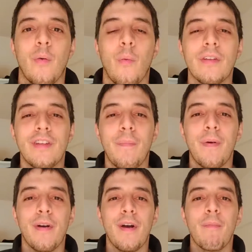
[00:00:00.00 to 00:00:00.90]
What's up,
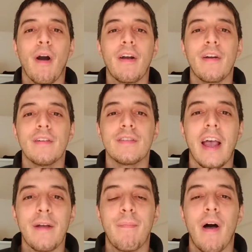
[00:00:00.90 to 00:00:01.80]
internet marketers?
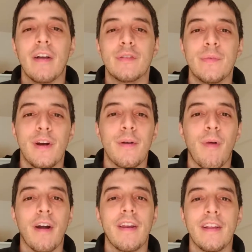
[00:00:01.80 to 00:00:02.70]
Zach Paz from
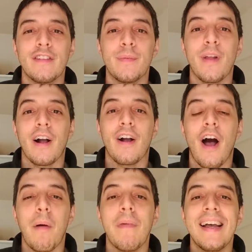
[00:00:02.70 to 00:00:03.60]

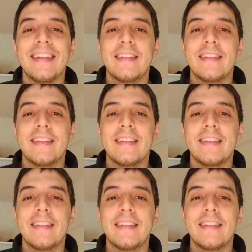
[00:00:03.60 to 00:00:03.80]
internetmarketinggym.com.